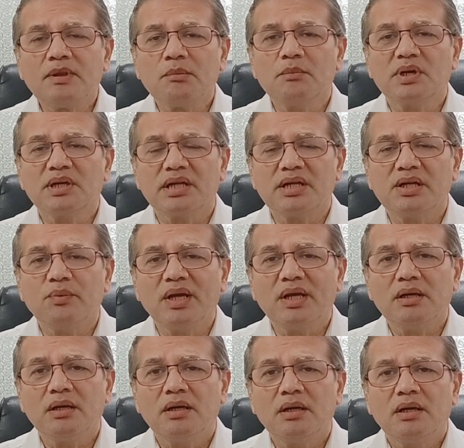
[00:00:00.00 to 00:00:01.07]
But
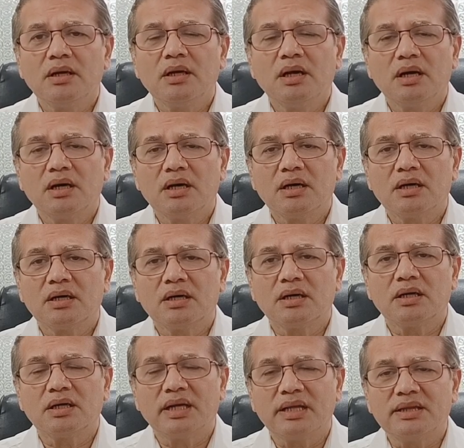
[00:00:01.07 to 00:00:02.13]
anyway,
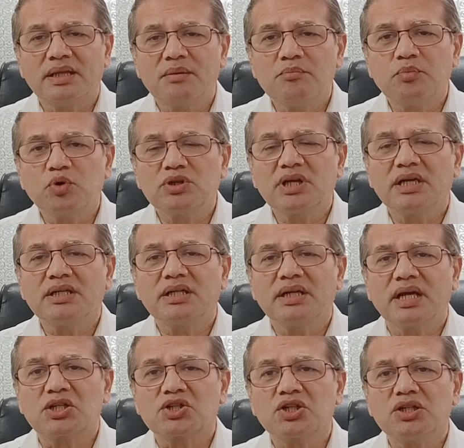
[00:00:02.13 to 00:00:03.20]
let them put that in
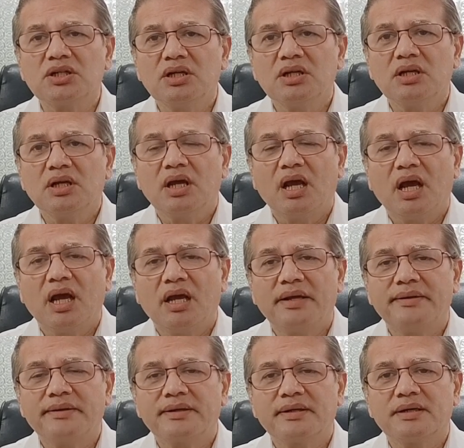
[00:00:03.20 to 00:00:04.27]
action.
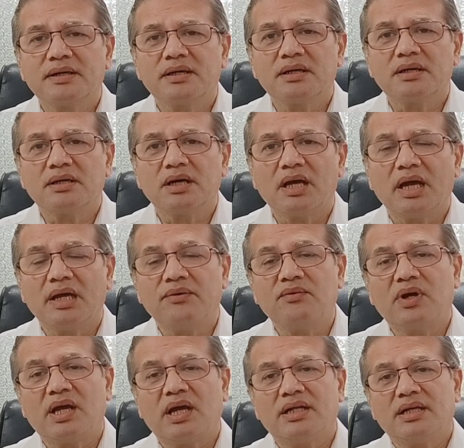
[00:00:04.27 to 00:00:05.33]
And
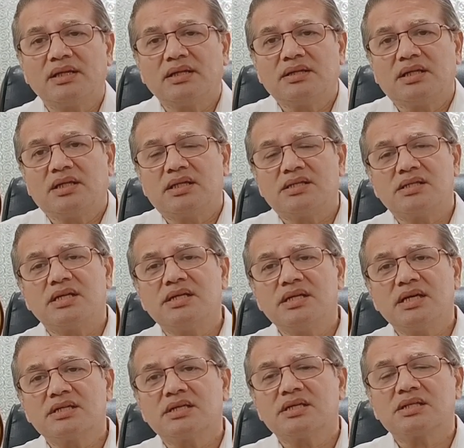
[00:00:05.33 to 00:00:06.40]
another thing is, India
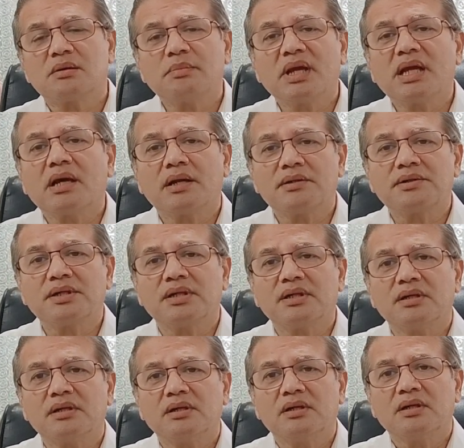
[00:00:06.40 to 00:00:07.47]
is such a big country.
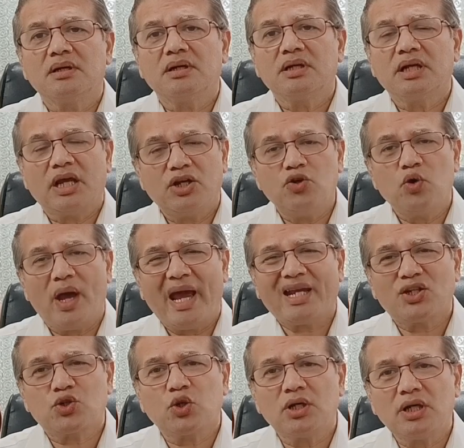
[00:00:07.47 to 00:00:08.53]
Can you
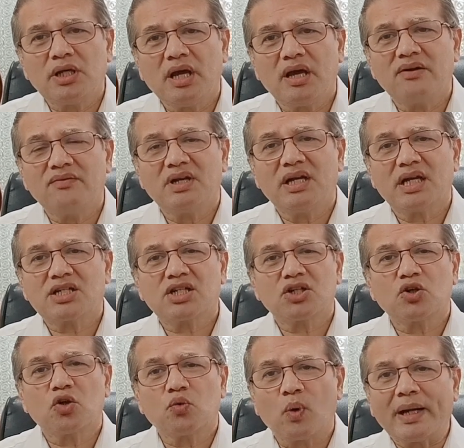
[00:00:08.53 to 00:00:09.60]
actually have election
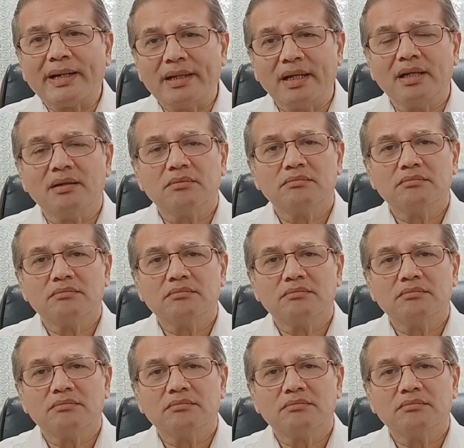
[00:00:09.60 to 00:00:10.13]
on one day?